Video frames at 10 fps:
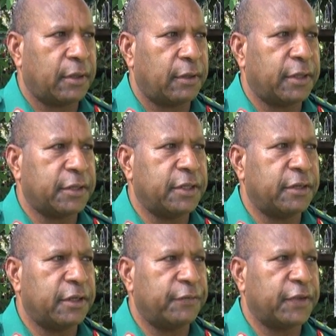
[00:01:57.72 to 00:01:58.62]
all the
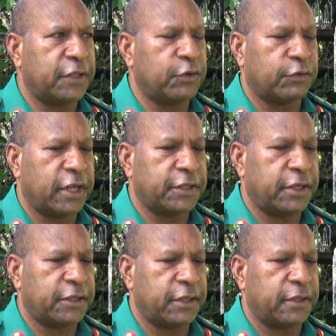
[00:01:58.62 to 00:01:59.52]
senior defense
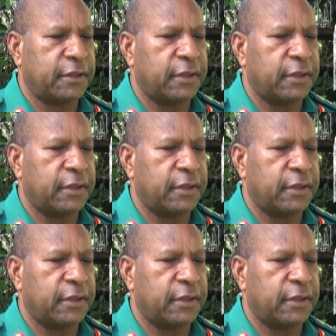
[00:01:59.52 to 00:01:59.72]
organization